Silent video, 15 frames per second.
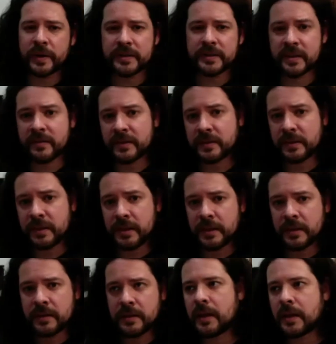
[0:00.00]

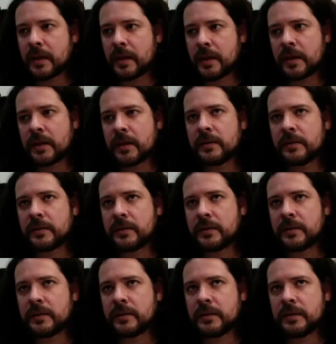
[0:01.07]
seventeen, and
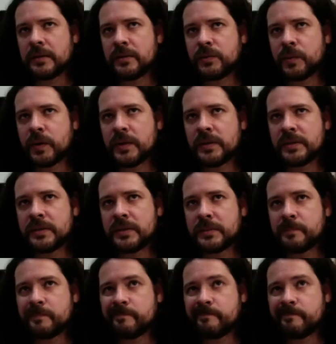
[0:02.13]
this was